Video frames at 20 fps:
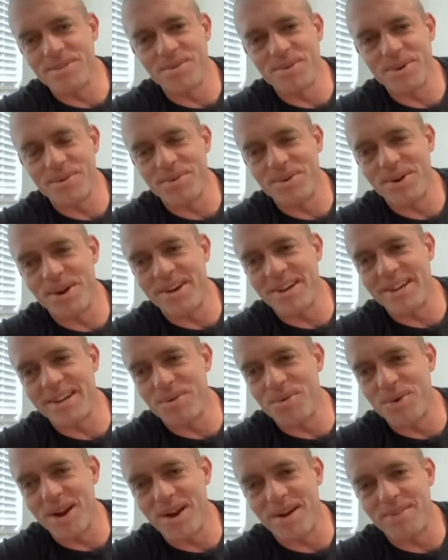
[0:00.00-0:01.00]
we're we're already
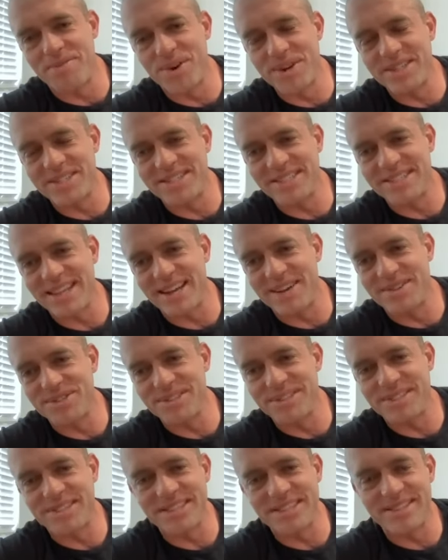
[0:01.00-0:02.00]
gonna wear our voices out
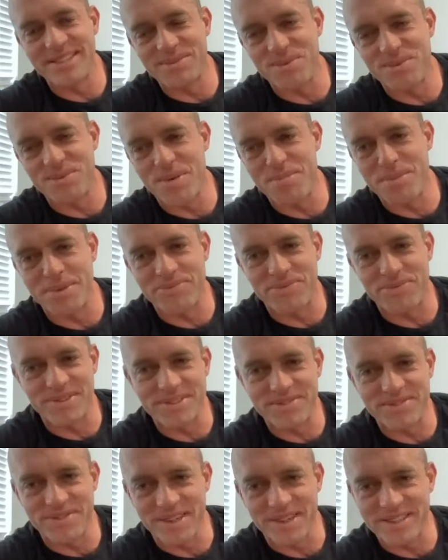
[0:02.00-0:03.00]
just in the warm up for
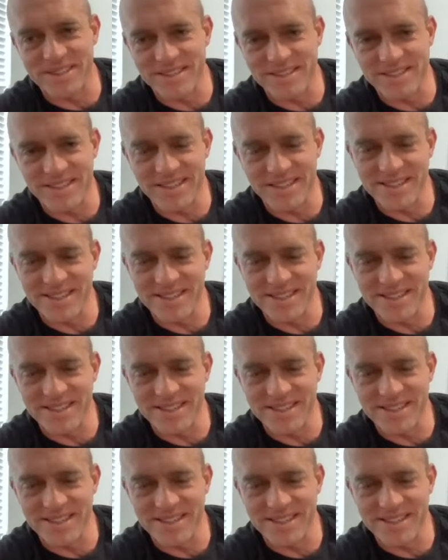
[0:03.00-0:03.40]
this fucking.